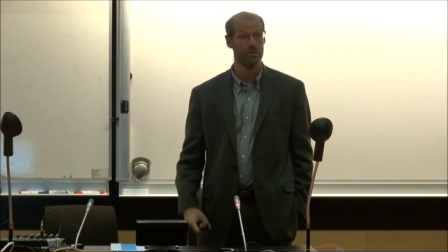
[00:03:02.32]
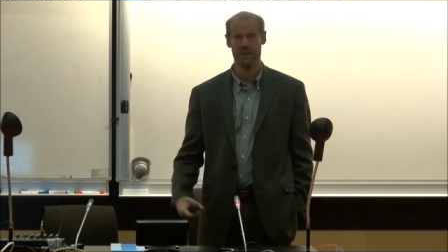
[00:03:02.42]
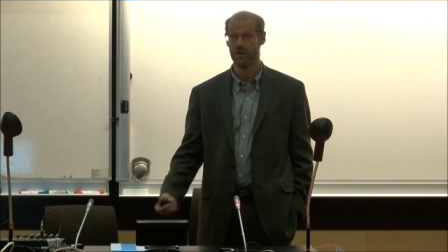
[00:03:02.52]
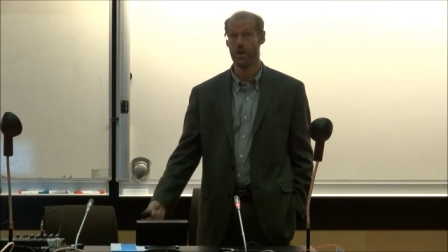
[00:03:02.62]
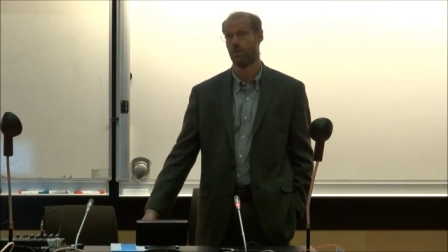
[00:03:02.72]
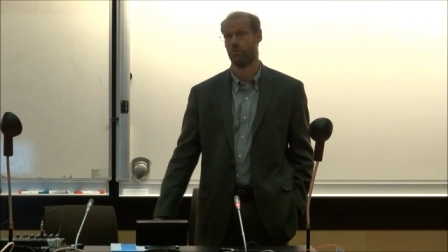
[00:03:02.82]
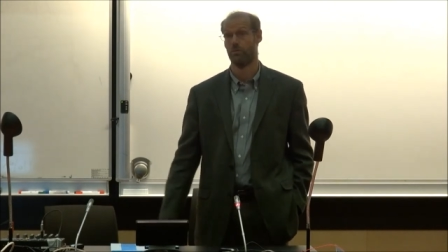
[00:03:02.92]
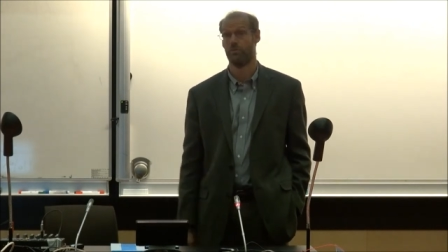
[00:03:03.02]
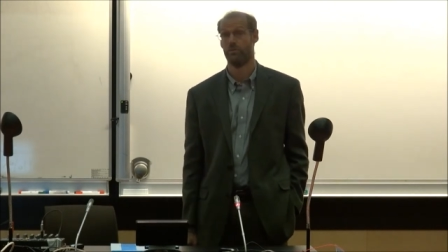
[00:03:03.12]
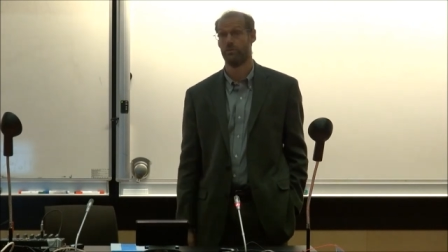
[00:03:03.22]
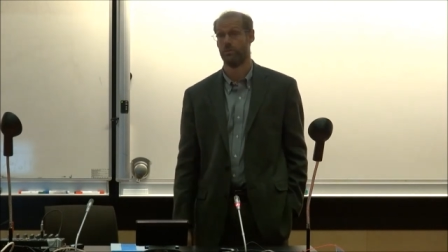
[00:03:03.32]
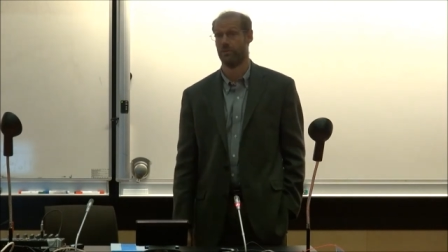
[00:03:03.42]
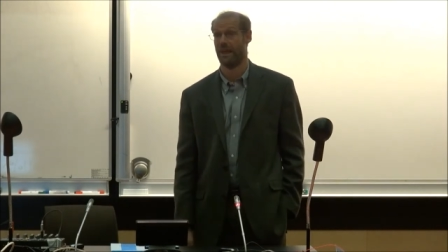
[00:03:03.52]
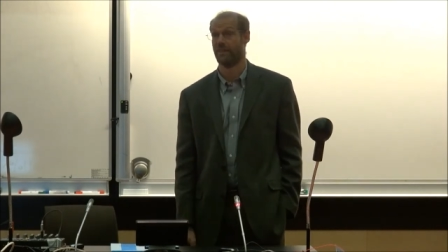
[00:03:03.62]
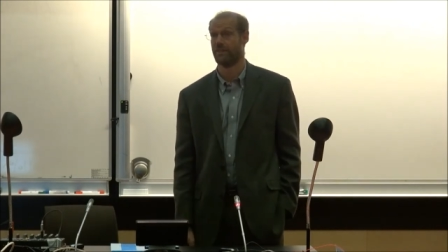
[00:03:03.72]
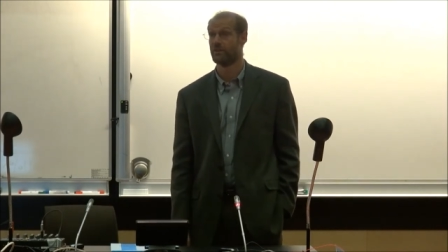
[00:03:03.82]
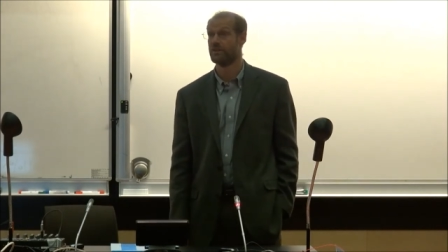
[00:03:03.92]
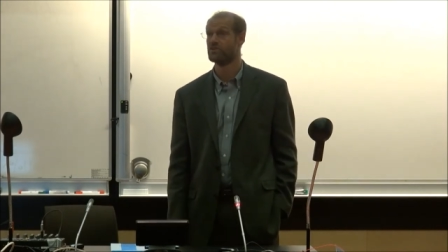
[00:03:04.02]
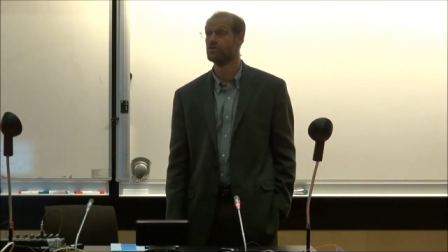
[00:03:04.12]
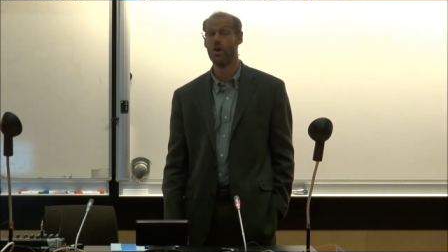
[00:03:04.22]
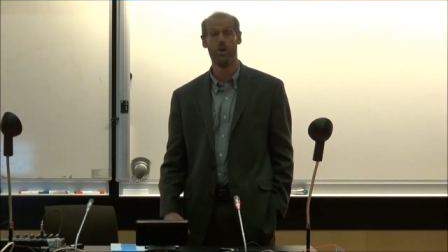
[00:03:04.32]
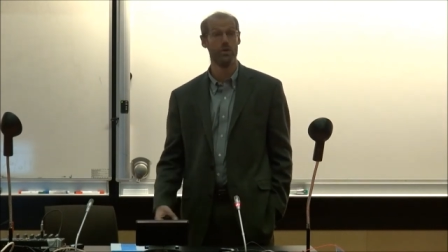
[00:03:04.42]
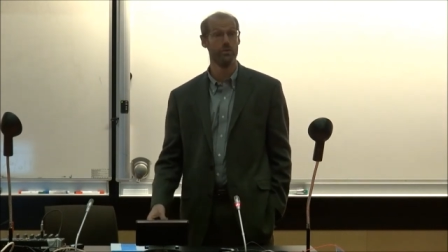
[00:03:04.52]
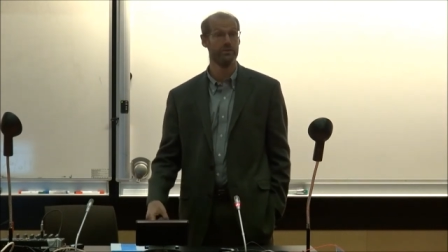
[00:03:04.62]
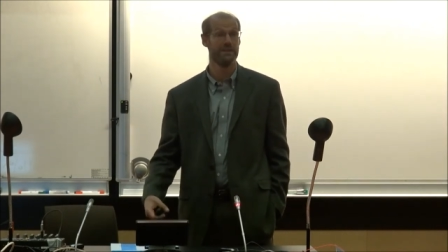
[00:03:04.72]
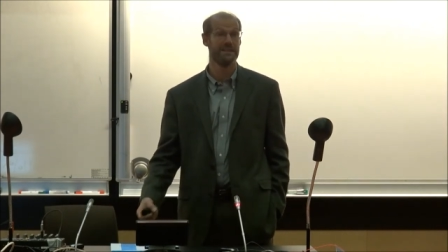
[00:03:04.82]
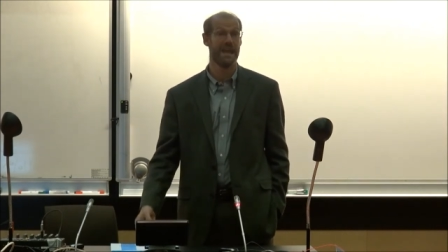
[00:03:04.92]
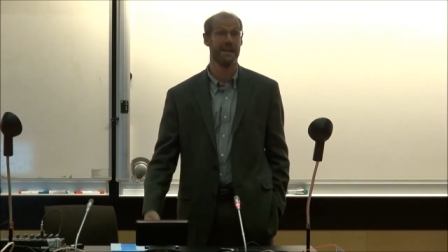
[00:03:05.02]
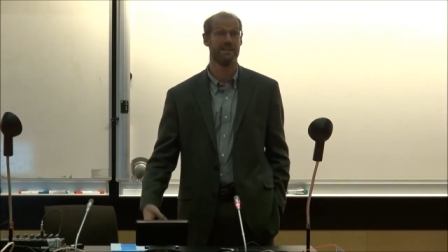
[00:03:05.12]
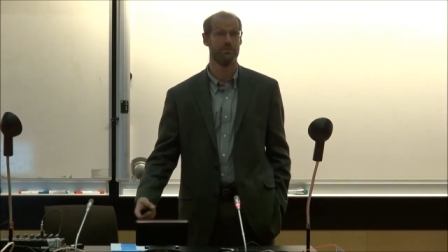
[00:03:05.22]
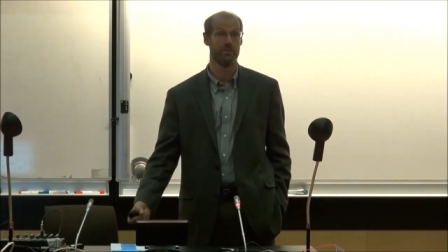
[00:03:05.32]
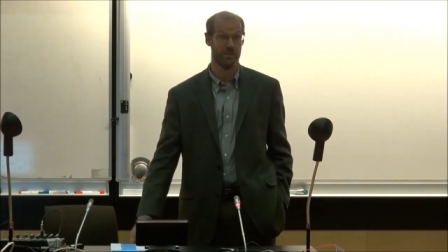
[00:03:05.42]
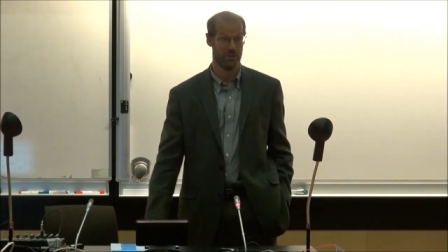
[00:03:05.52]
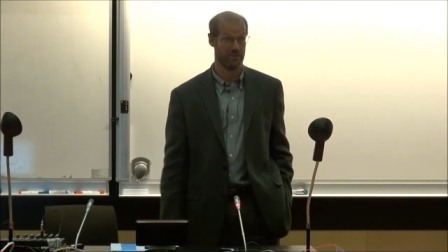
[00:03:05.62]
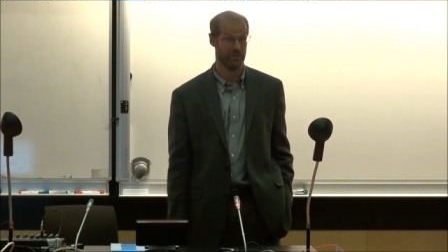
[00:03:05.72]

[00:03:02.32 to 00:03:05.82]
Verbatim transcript: that no, that there is no detectable,